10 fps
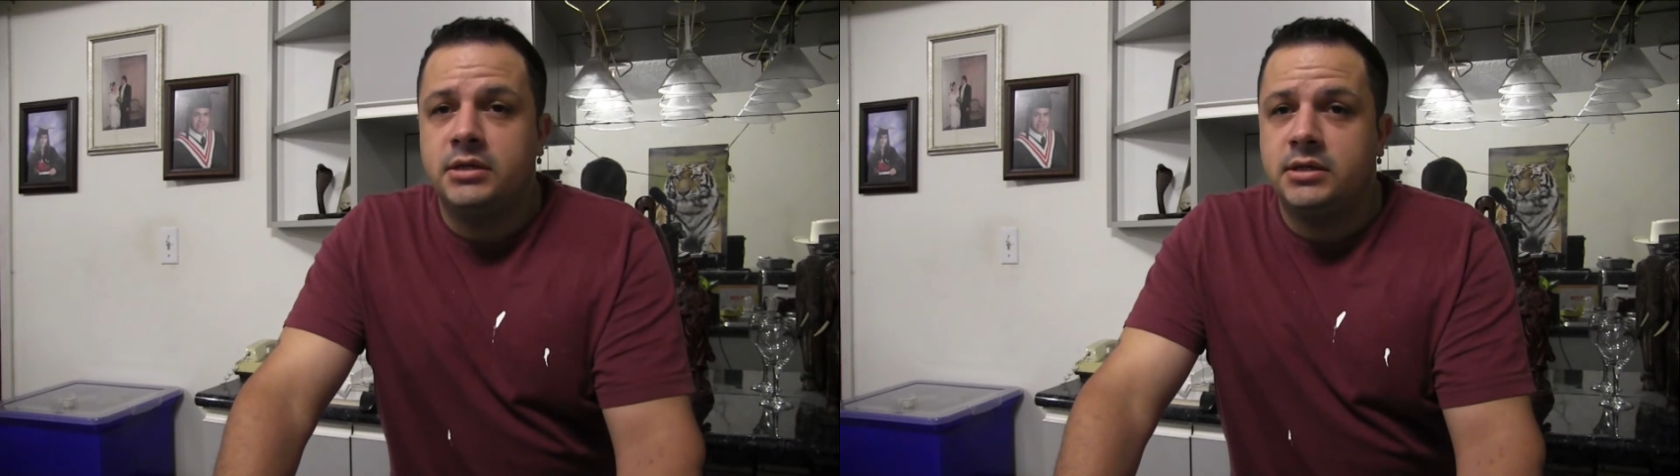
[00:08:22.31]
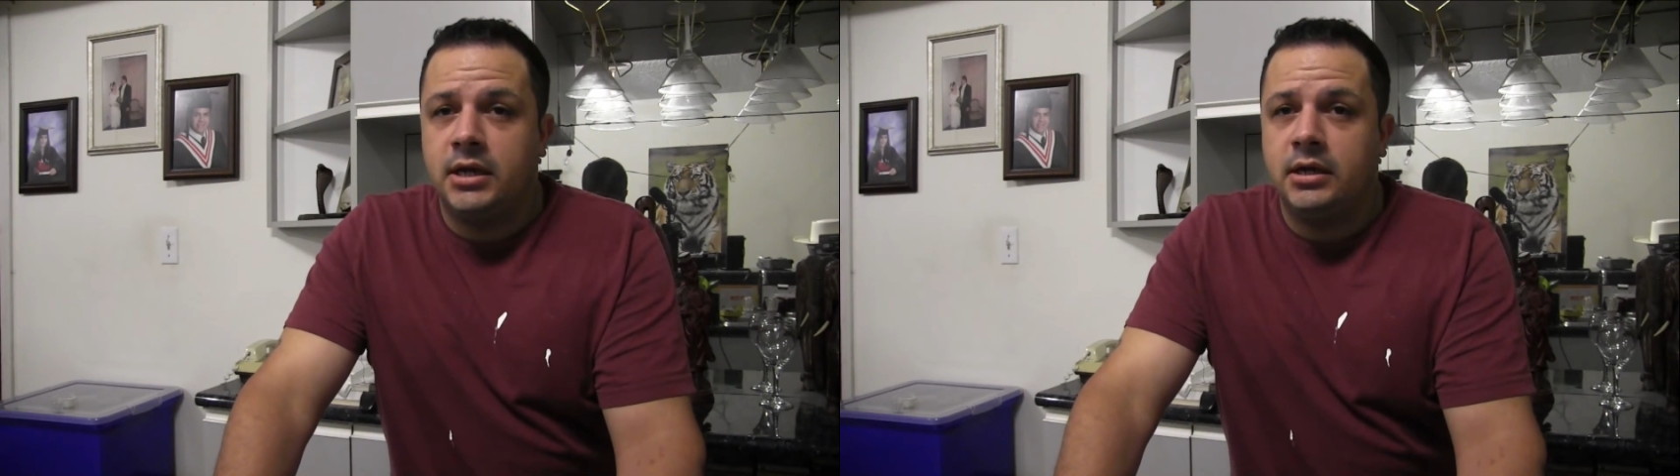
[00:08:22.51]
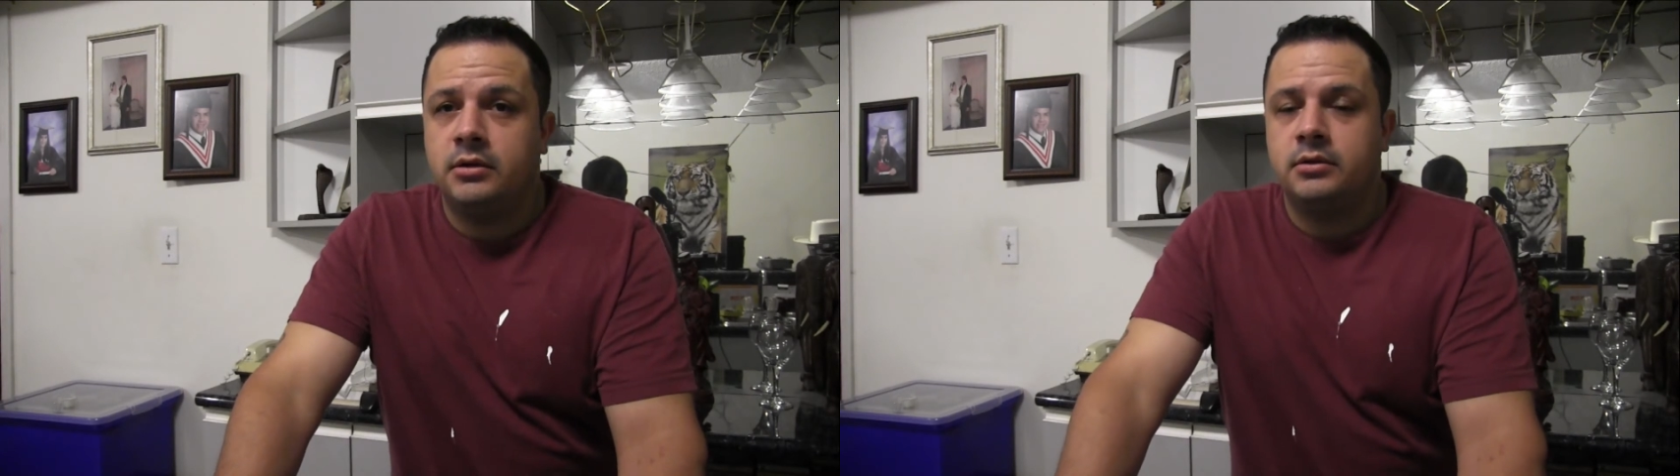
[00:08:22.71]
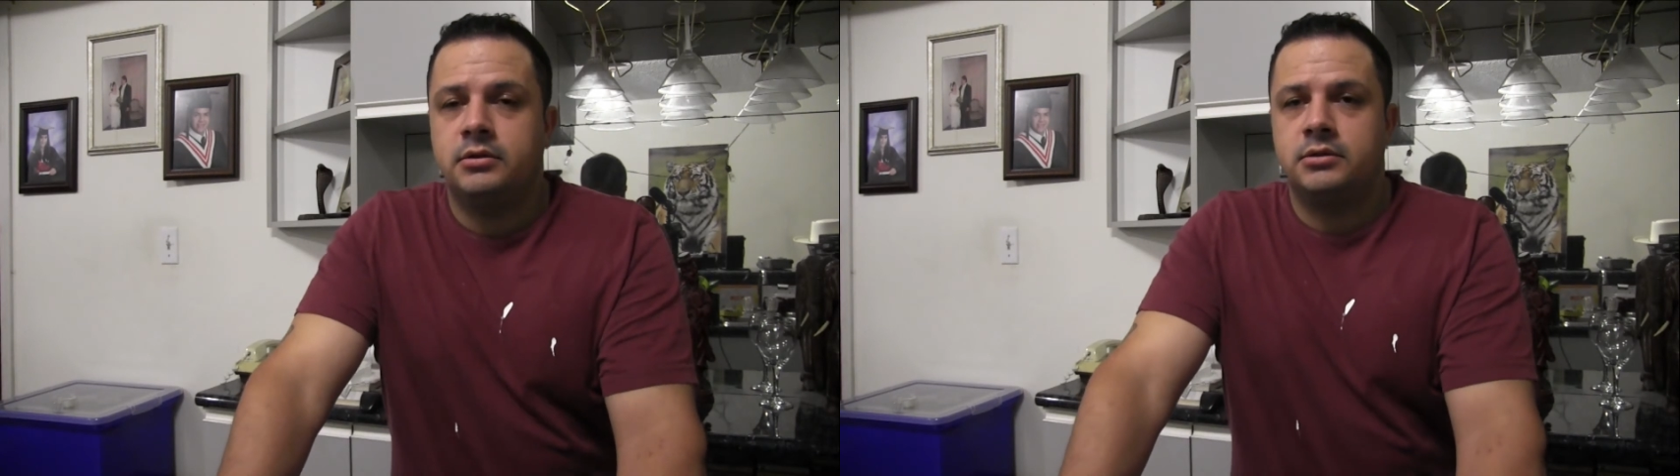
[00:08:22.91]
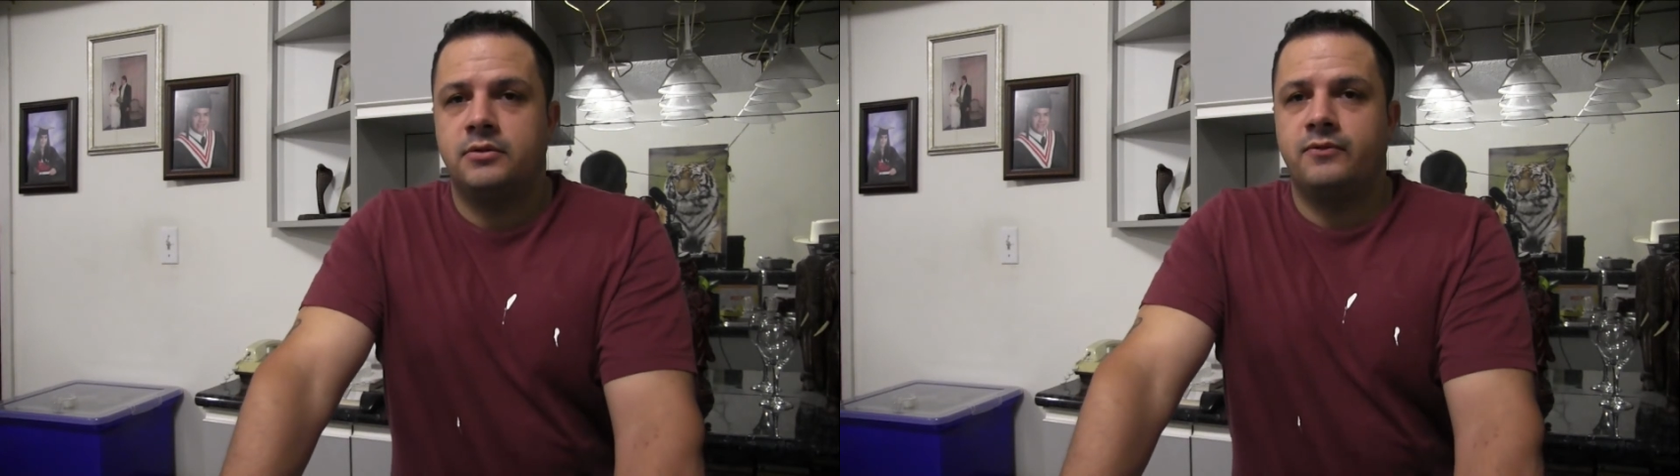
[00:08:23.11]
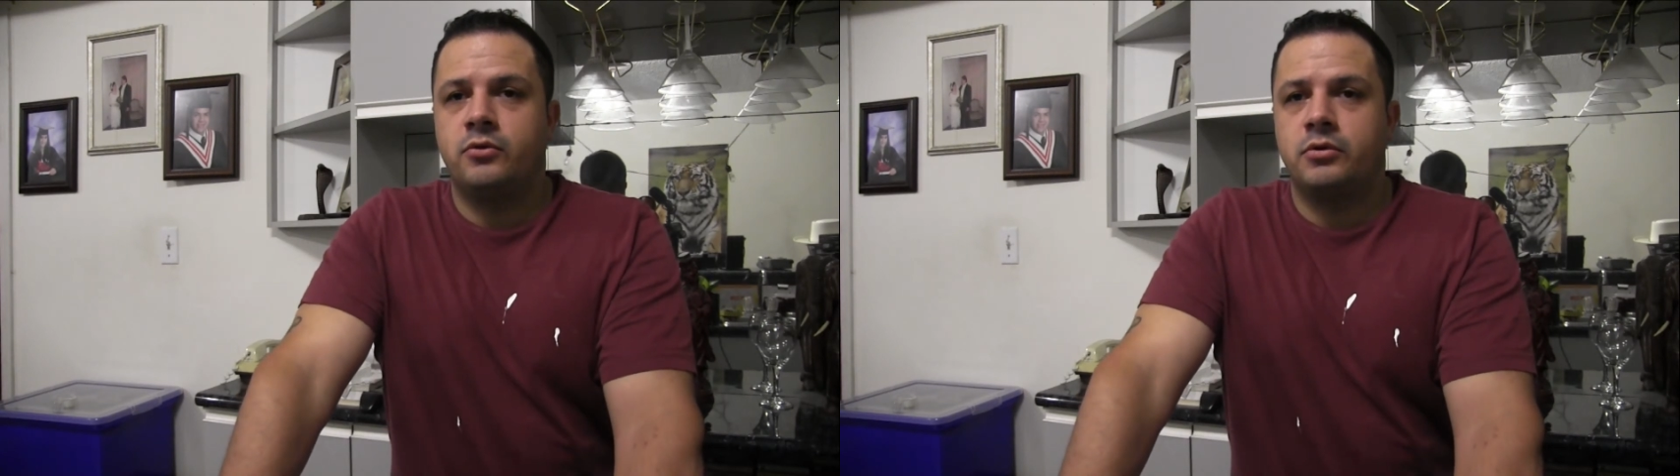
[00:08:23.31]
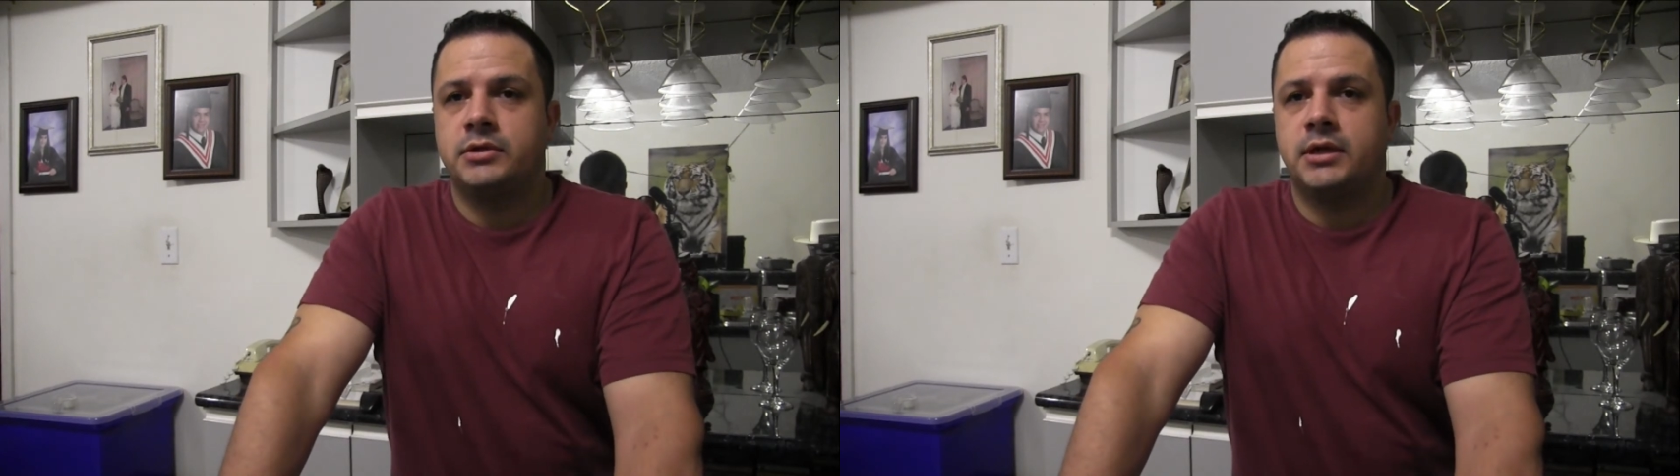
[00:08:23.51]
take this divorce?